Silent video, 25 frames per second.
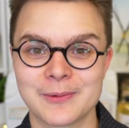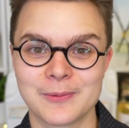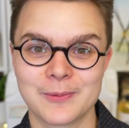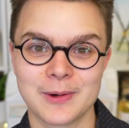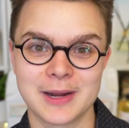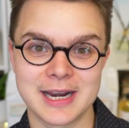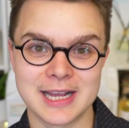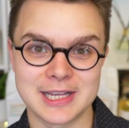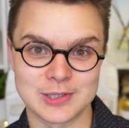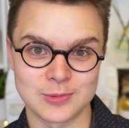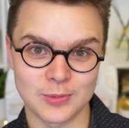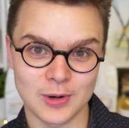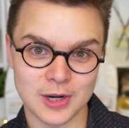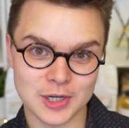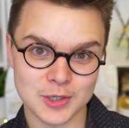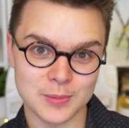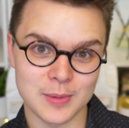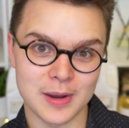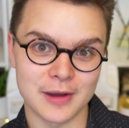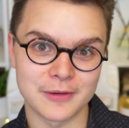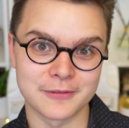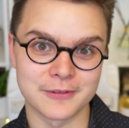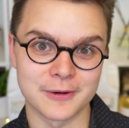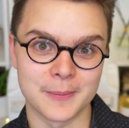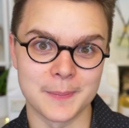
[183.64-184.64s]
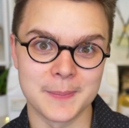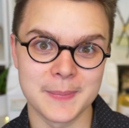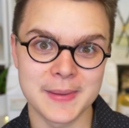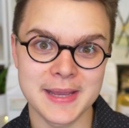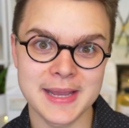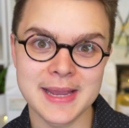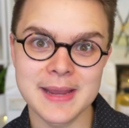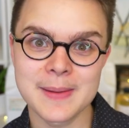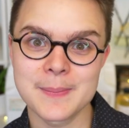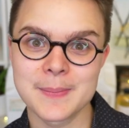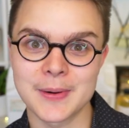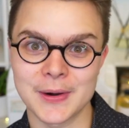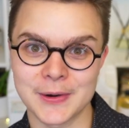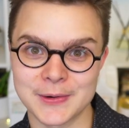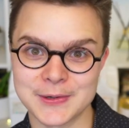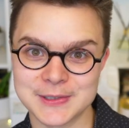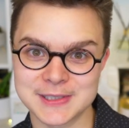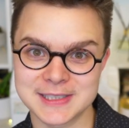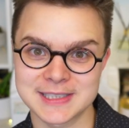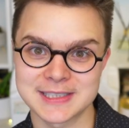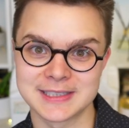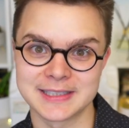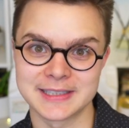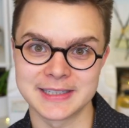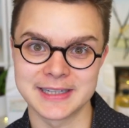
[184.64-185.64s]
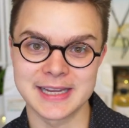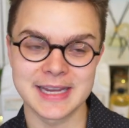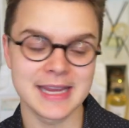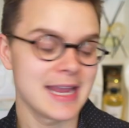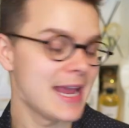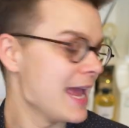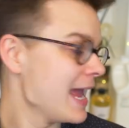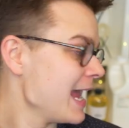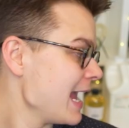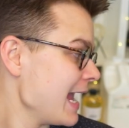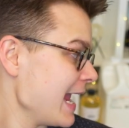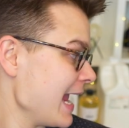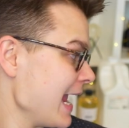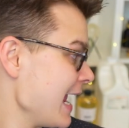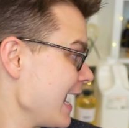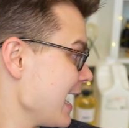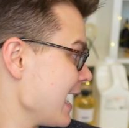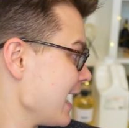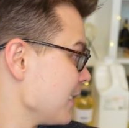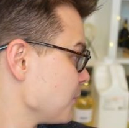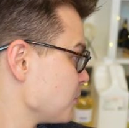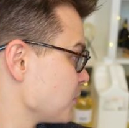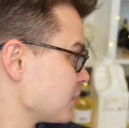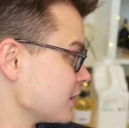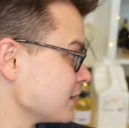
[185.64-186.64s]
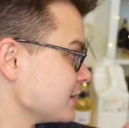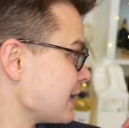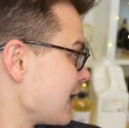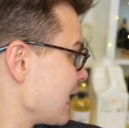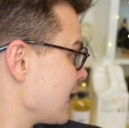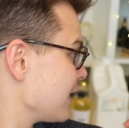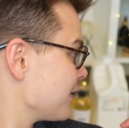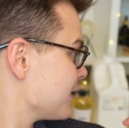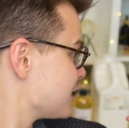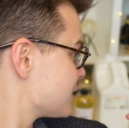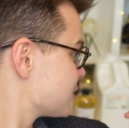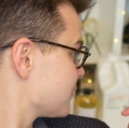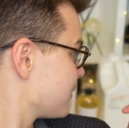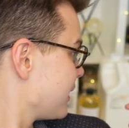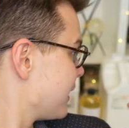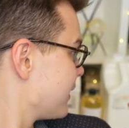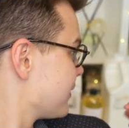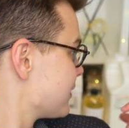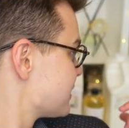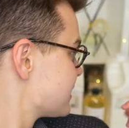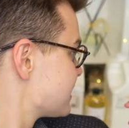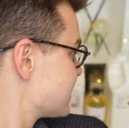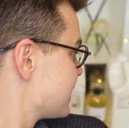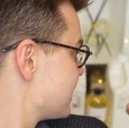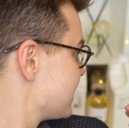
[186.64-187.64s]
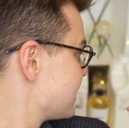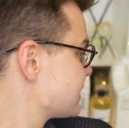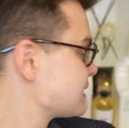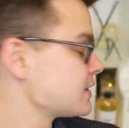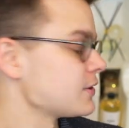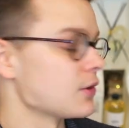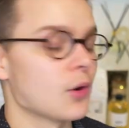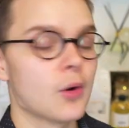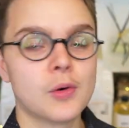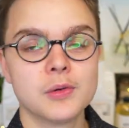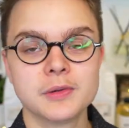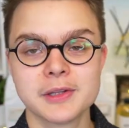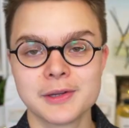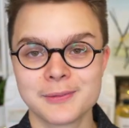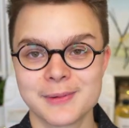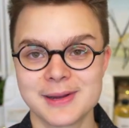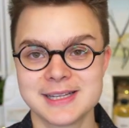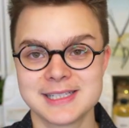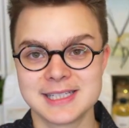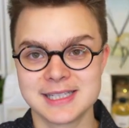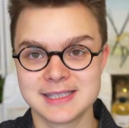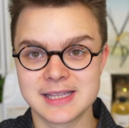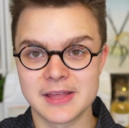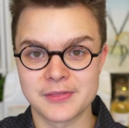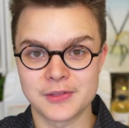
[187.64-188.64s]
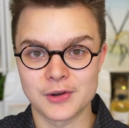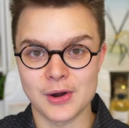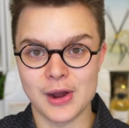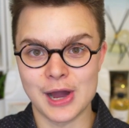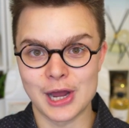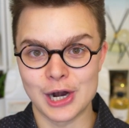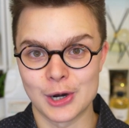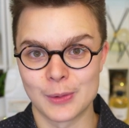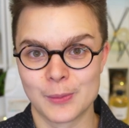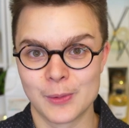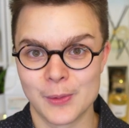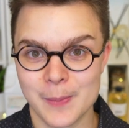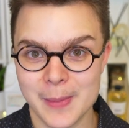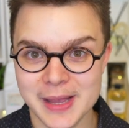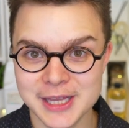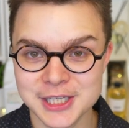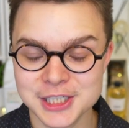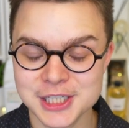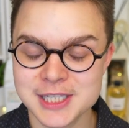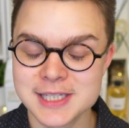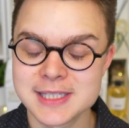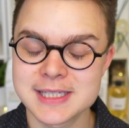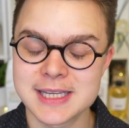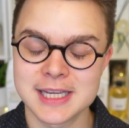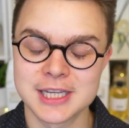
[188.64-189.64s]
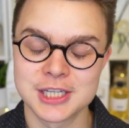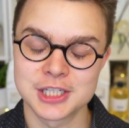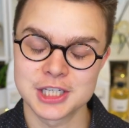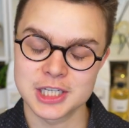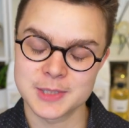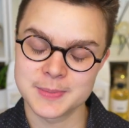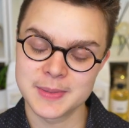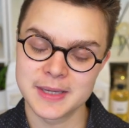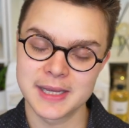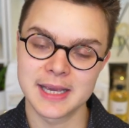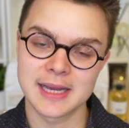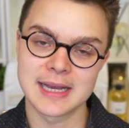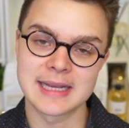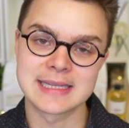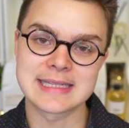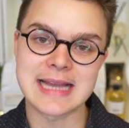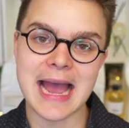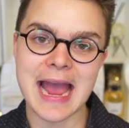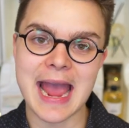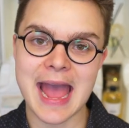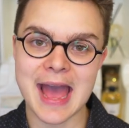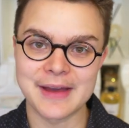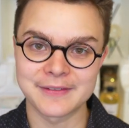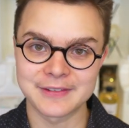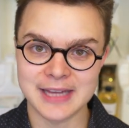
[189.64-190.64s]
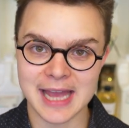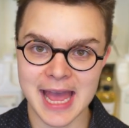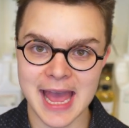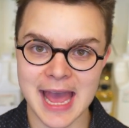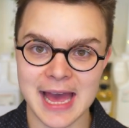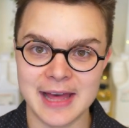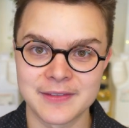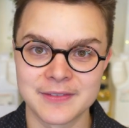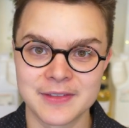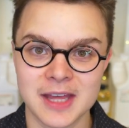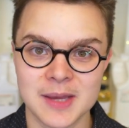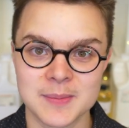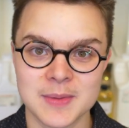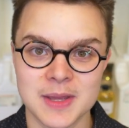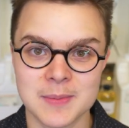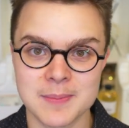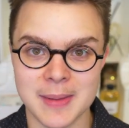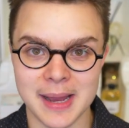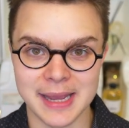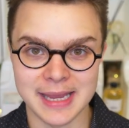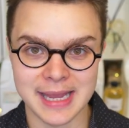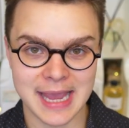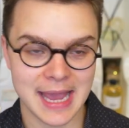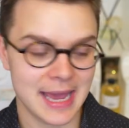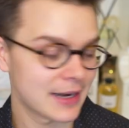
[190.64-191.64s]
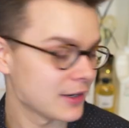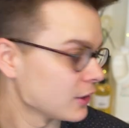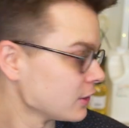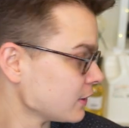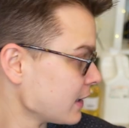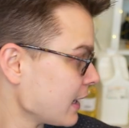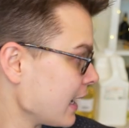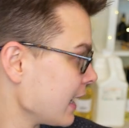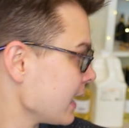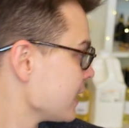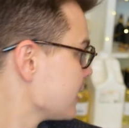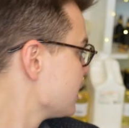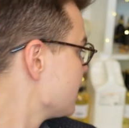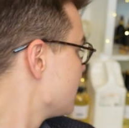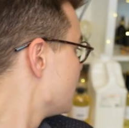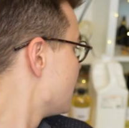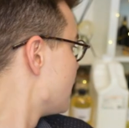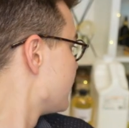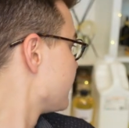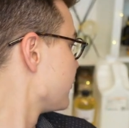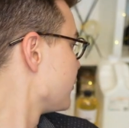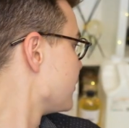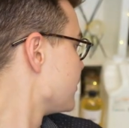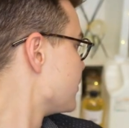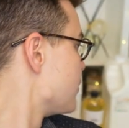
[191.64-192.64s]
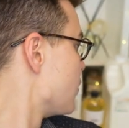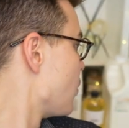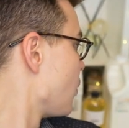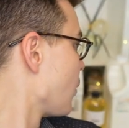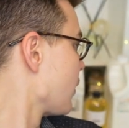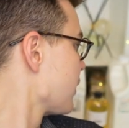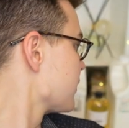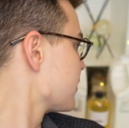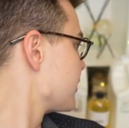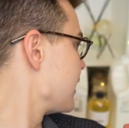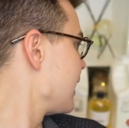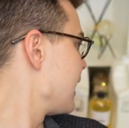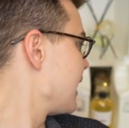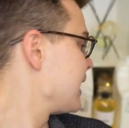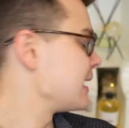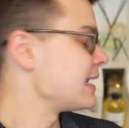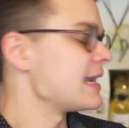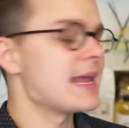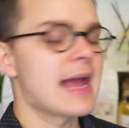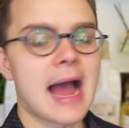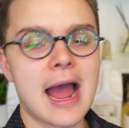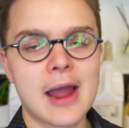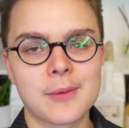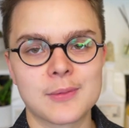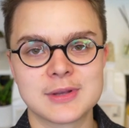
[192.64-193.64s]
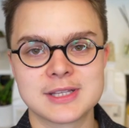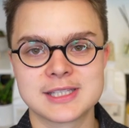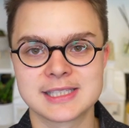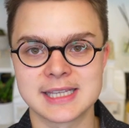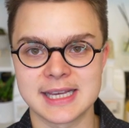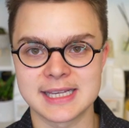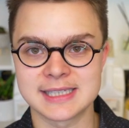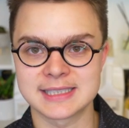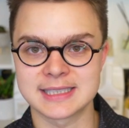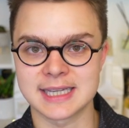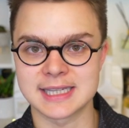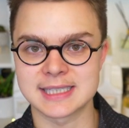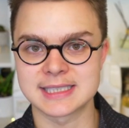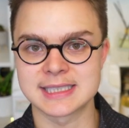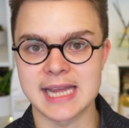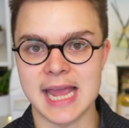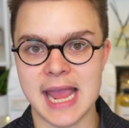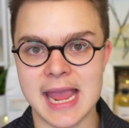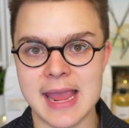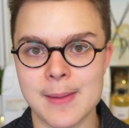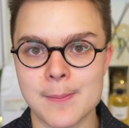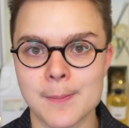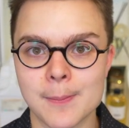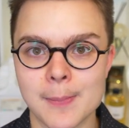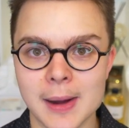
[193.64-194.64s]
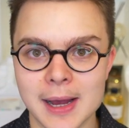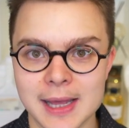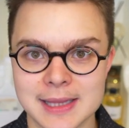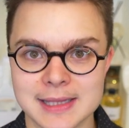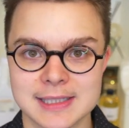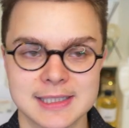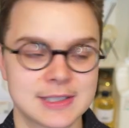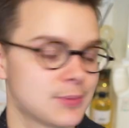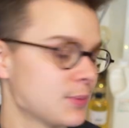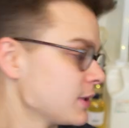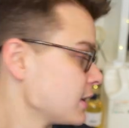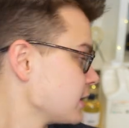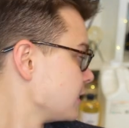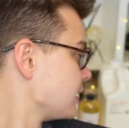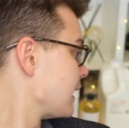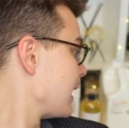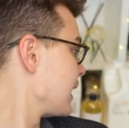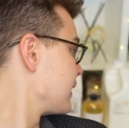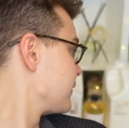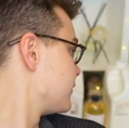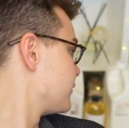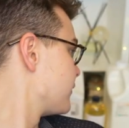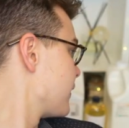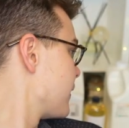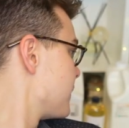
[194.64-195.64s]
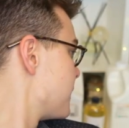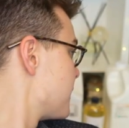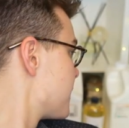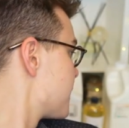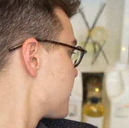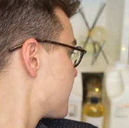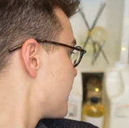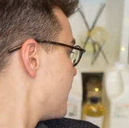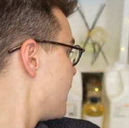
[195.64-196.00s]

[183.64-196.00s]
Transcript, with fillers: what has worked well for me personally. And with a lot of these fragrances, the only reason that they're honorable mentions is just because I haven't had them in my candle line for more than I would say six to eight months with a lot of them